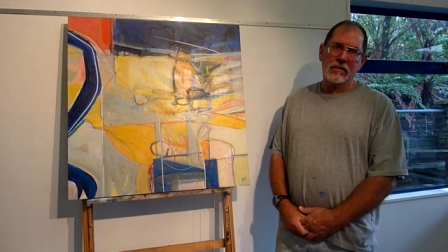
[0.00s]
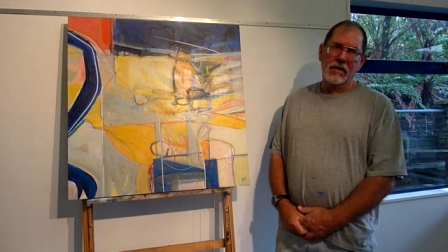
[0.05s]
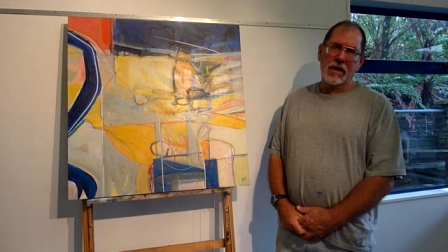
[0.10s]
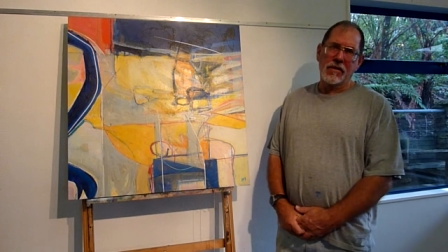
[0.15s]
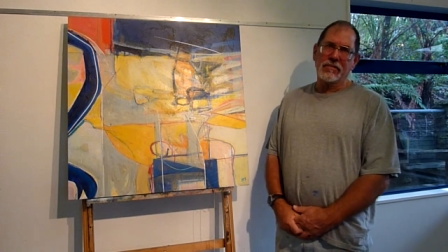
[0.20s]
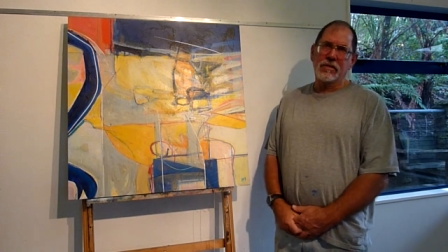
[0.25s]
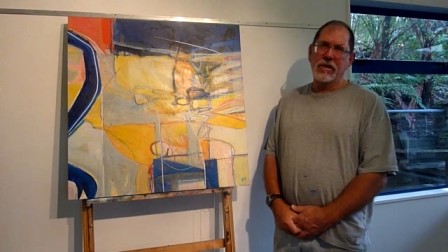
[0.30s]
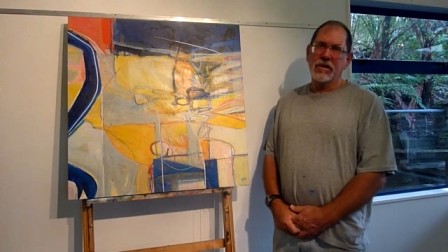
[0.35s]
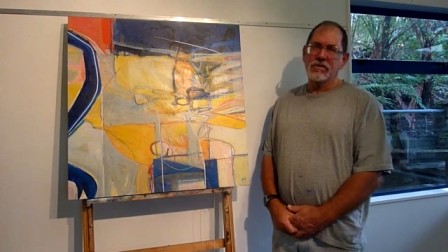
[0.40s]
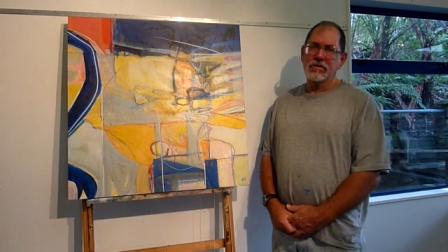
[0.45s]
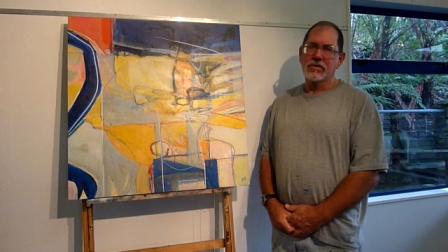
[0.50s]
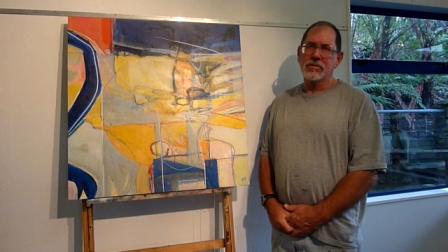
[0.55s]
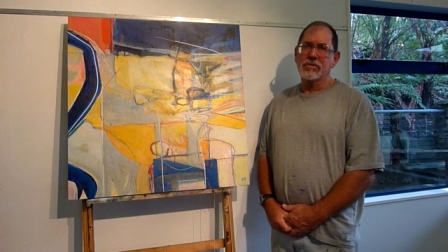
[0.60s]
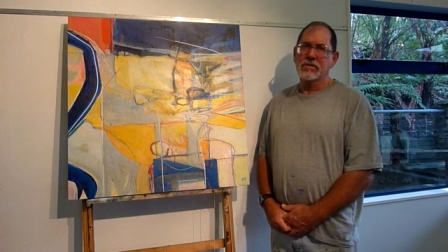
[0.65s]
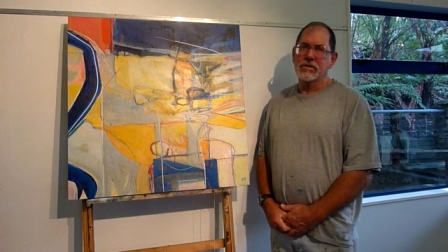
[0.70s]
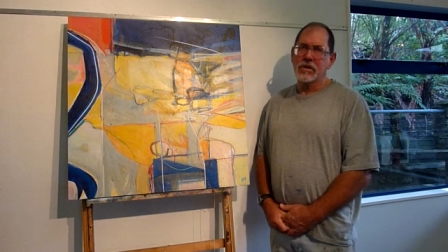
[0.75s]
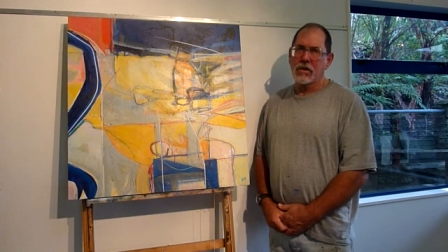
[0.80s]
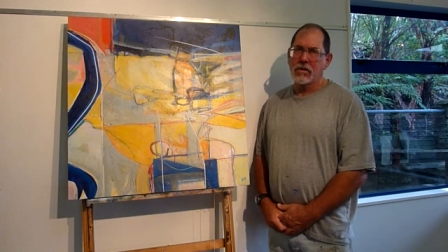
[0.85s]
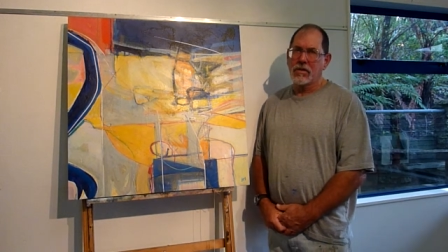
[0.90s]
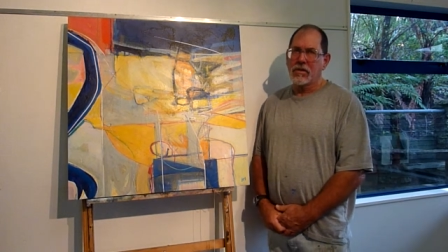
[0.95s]
I've done some
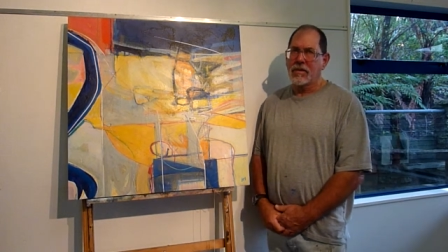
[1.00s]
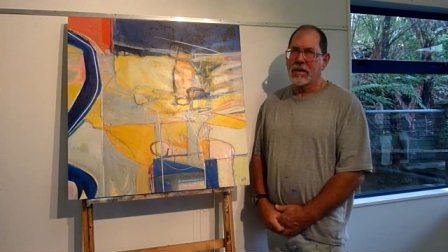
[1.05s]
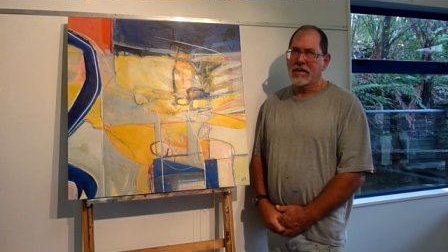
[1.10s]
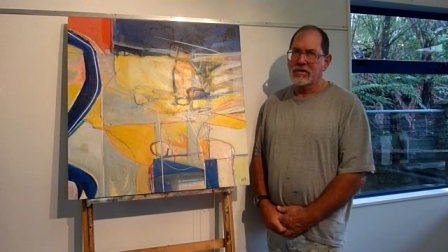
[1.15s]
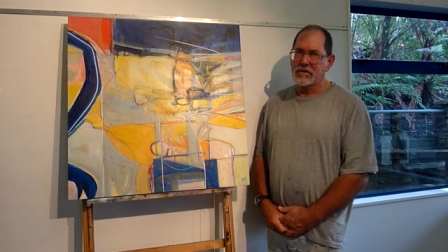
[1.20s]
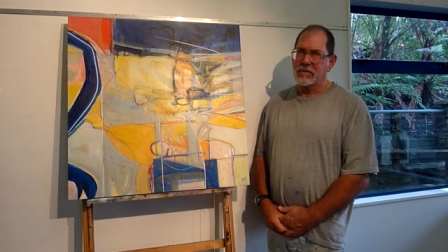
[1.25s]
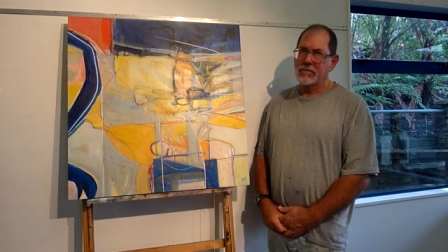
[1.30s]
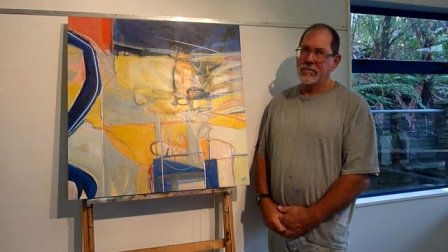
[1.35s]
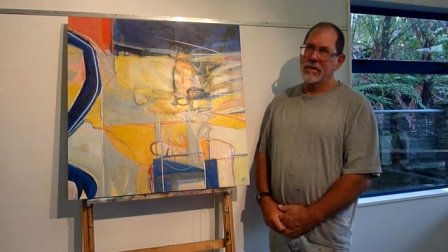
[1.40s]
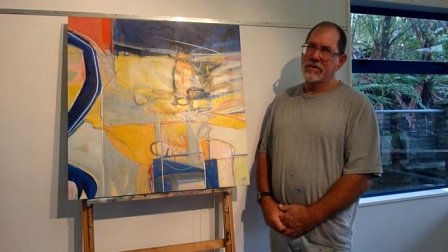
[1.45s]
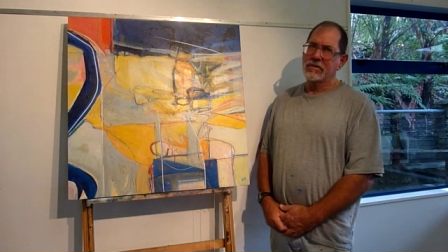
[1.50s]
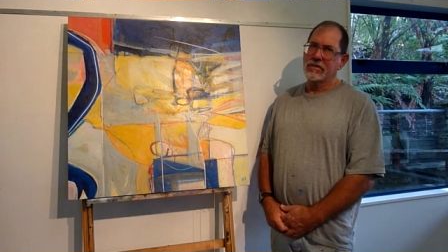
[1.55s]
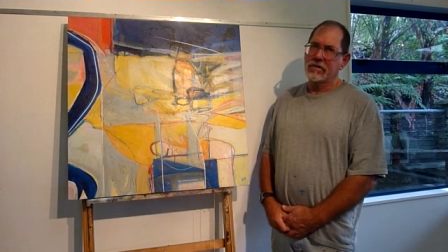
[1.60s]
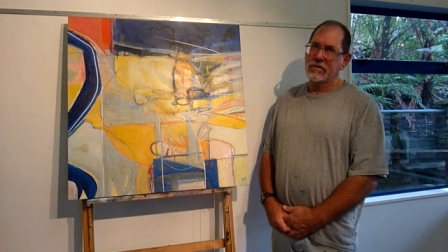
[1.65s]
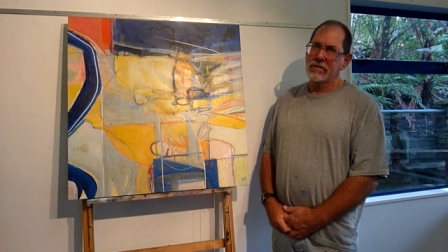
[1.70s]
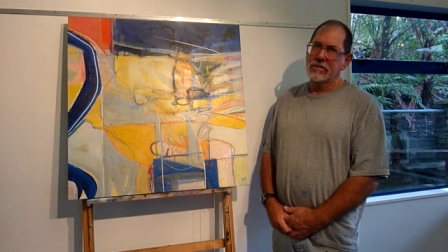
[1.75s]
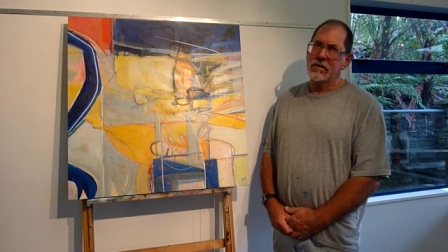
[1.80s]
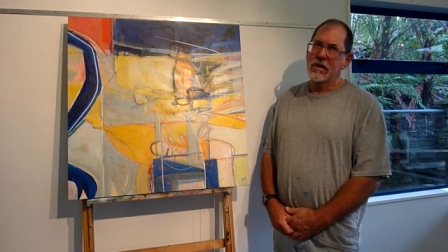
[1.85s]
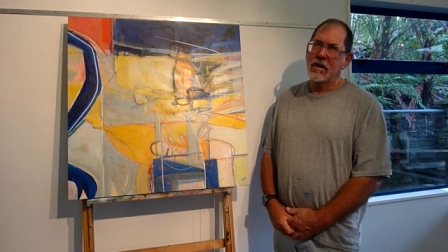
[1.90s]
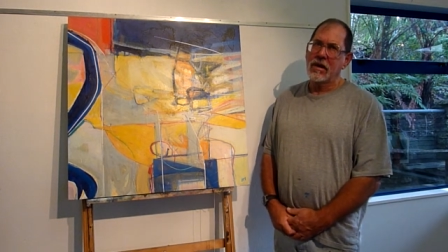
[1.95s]
solo
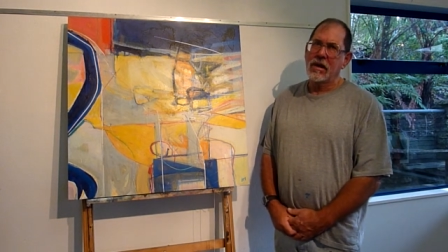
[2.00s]
exhibitions.